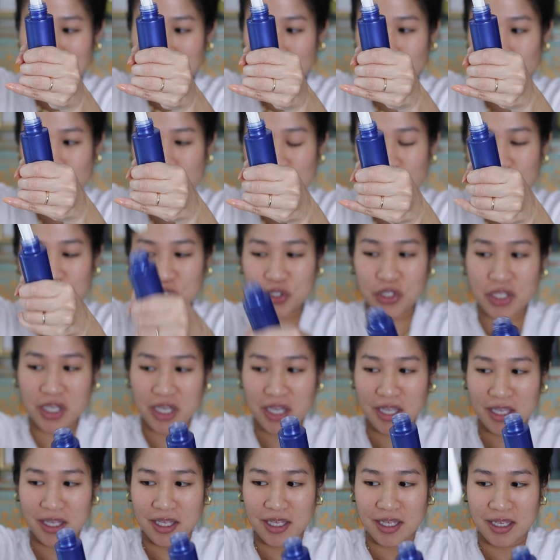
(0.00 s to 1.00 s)
reached
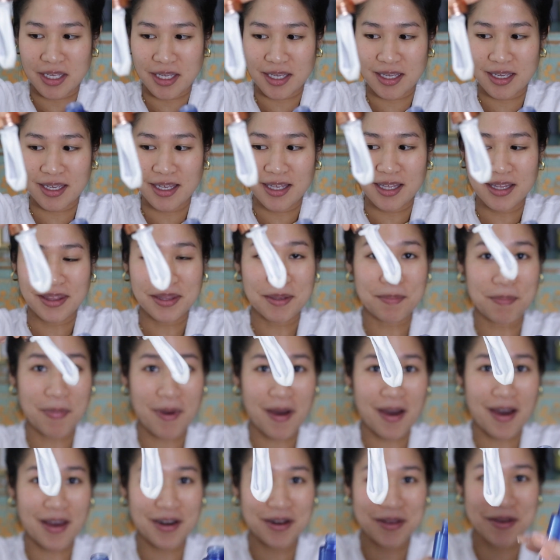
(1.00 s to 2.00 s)
the
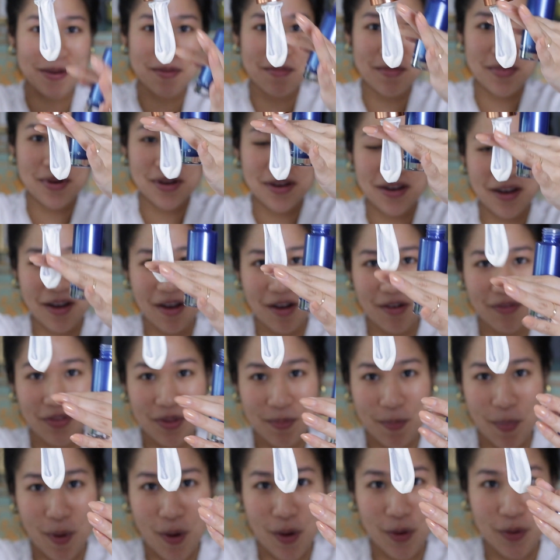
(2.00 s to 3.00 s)
bottom of the
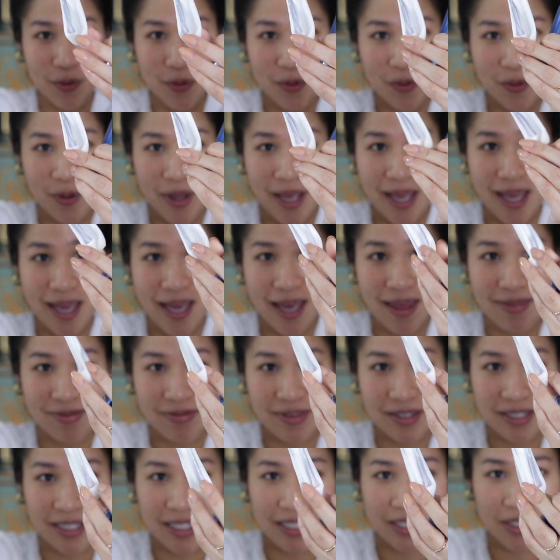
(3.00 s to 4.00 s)
bottle, and
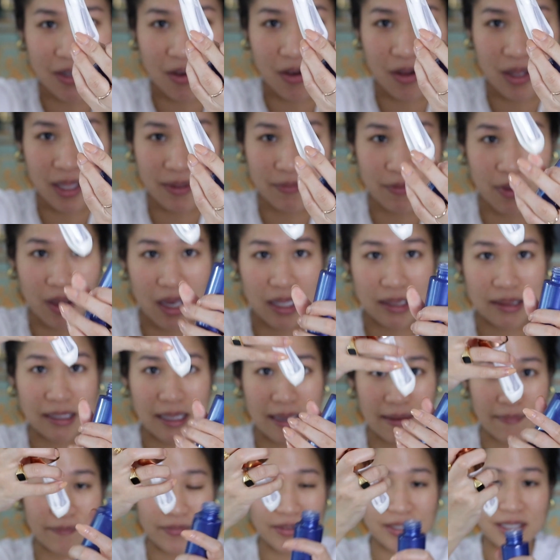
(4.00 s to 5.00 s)
this is all I've got
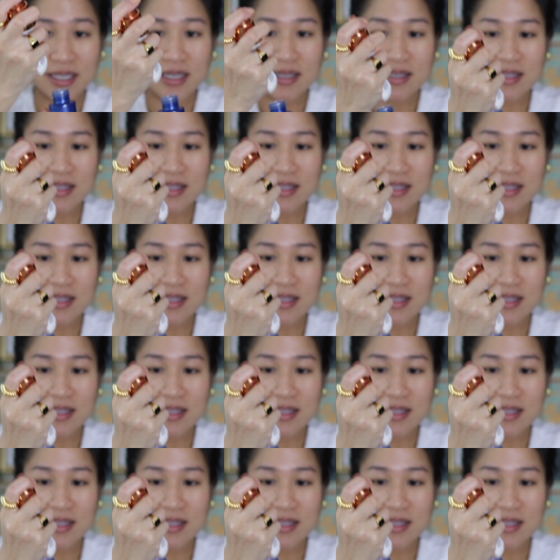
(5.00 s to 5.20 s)
left.